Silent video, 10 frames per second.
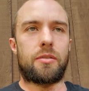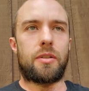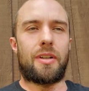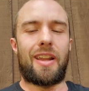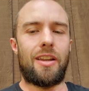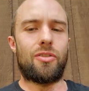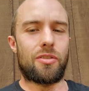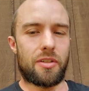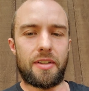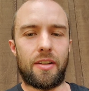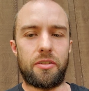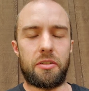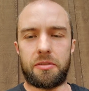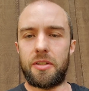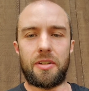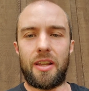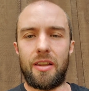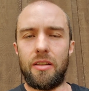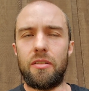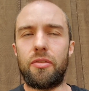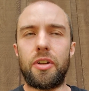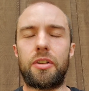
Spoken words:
nature's intelligence. It's infinite